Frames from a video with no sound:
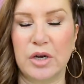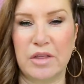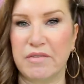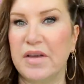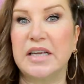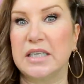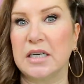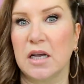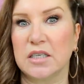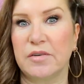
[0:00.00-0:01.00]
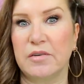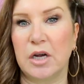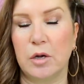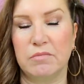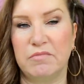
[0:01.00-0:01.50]
You know, the effect didn't last
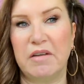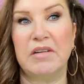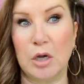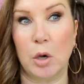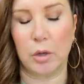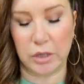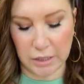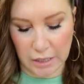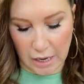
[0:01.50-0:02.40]
very, very long.